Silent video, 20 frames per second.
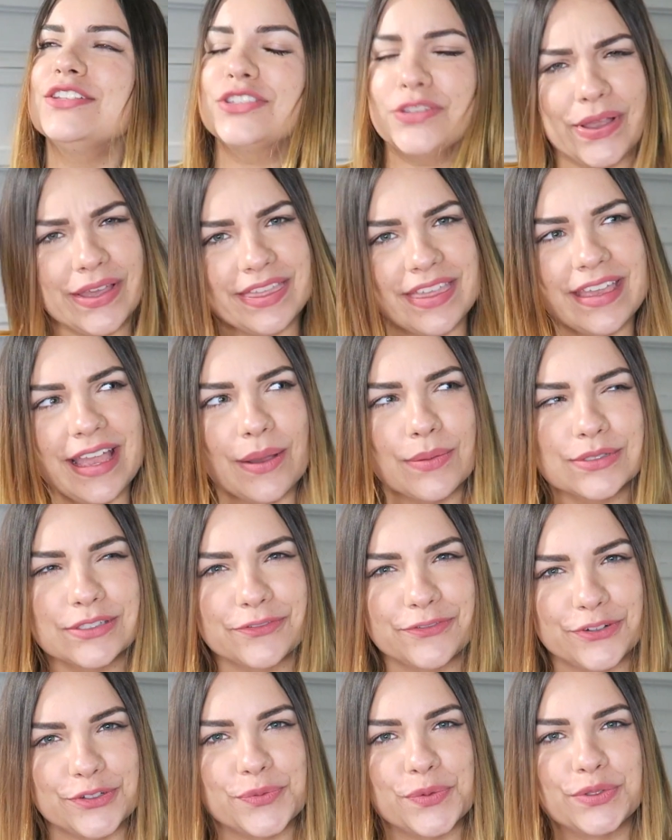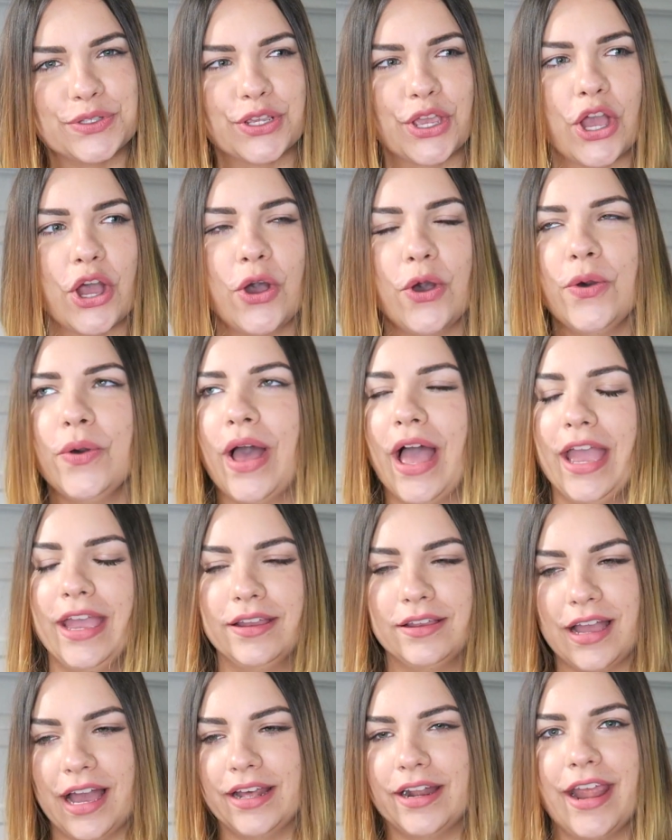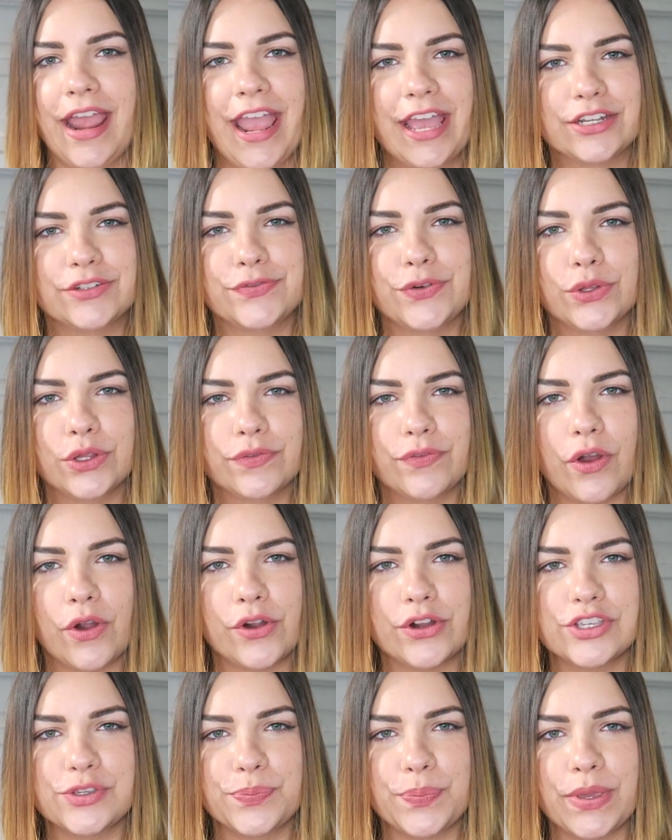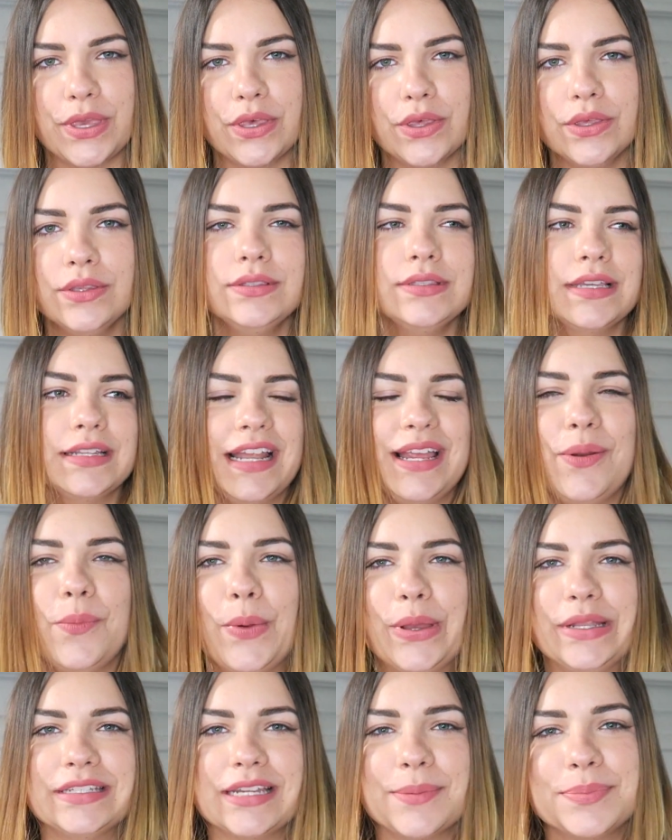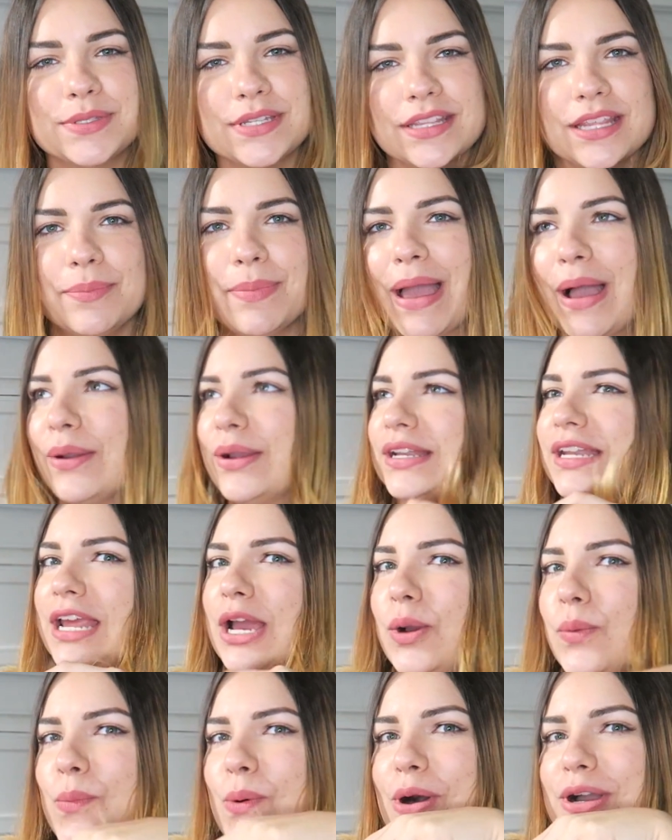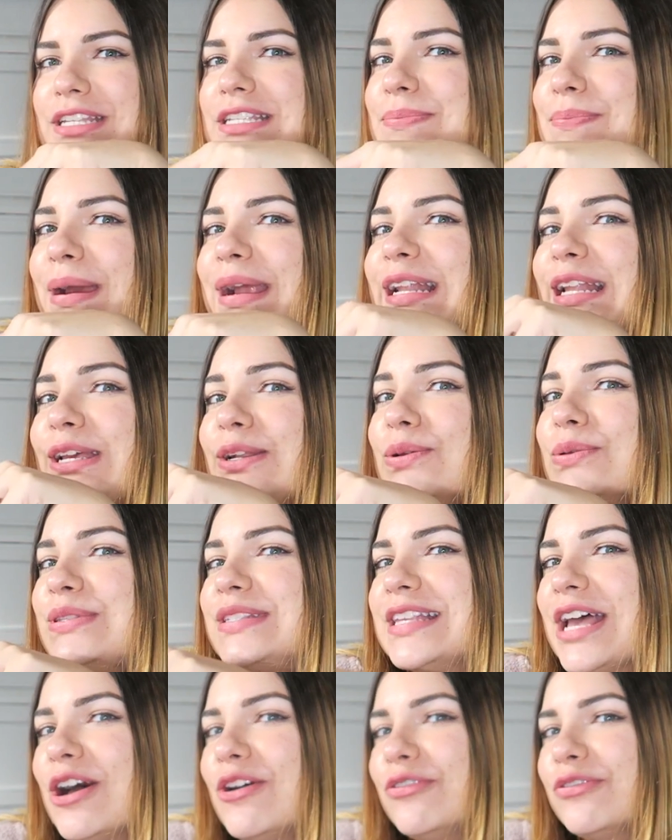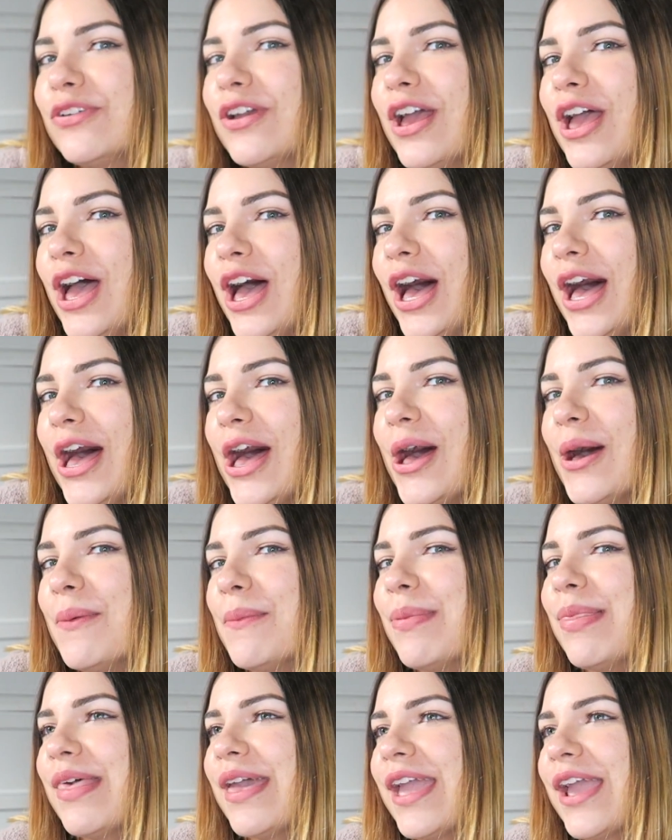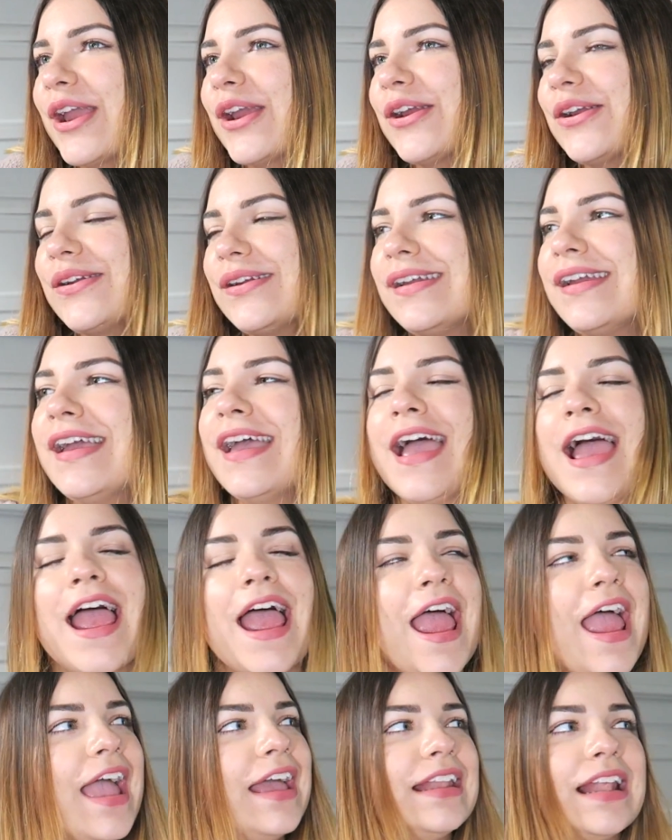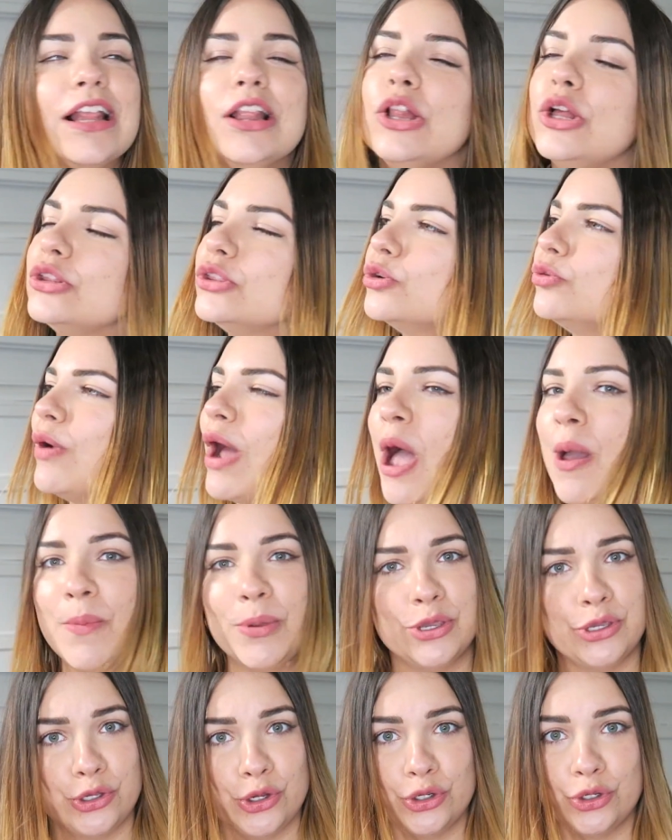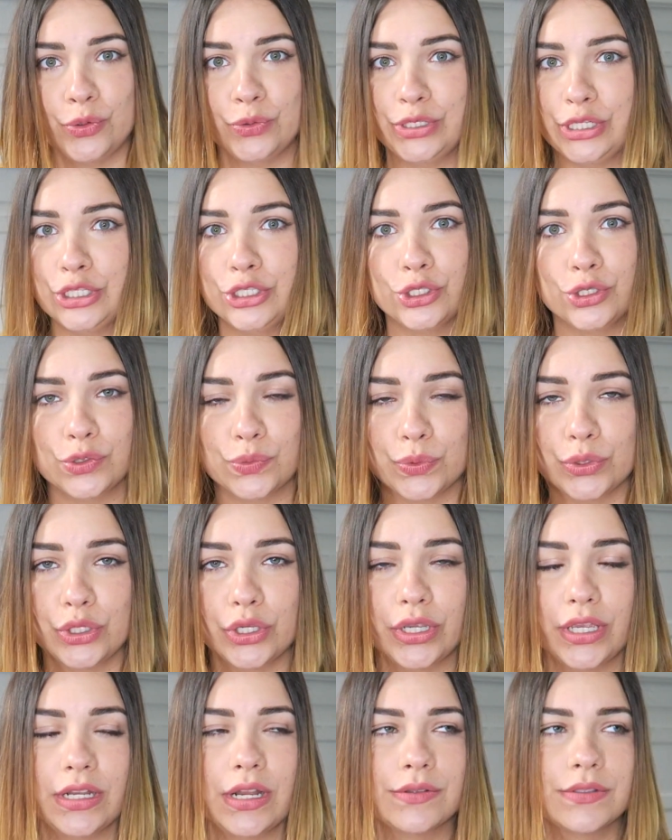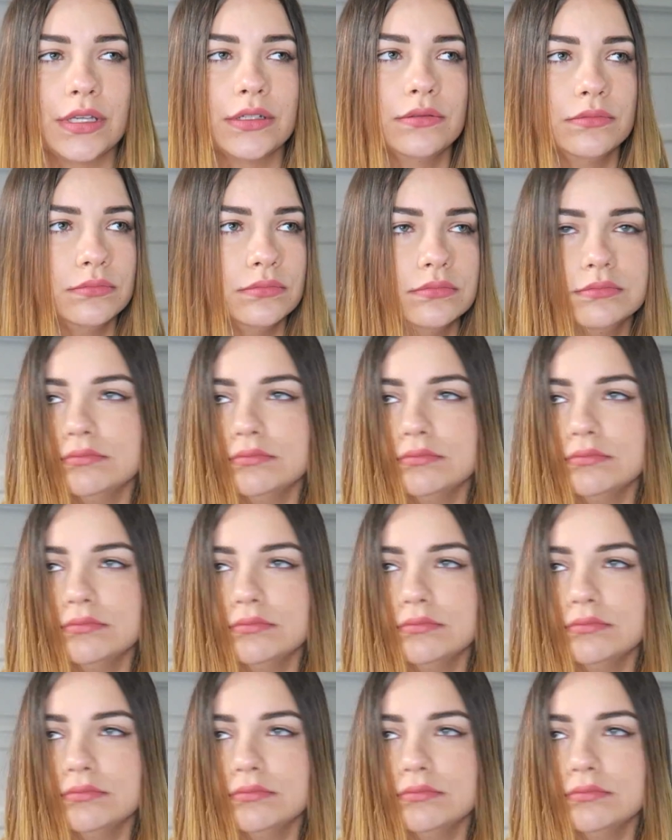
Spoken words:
So I think I was the first one to go. I got a handful of orange peels, and I went up to the balcony. I walked my little self up there, and I looked around, made sure no teachers were looking. I was like,